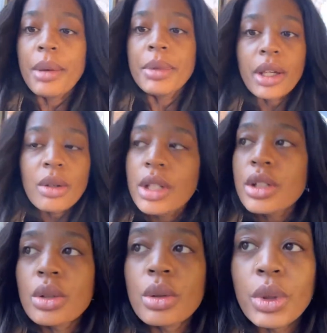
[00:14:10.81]
I'm not
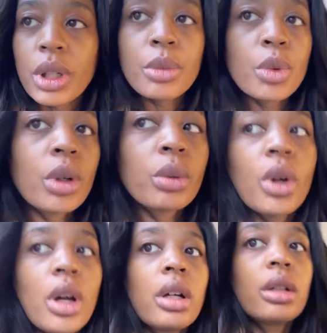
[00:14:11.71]
quite sure what I'm doing
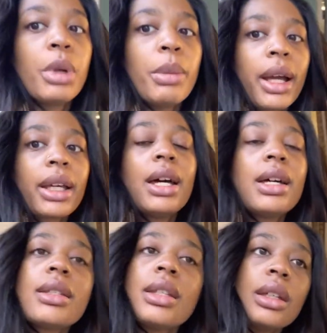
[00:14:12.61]
wrong, but my
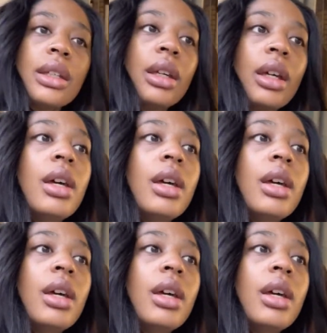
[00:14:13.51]
cousin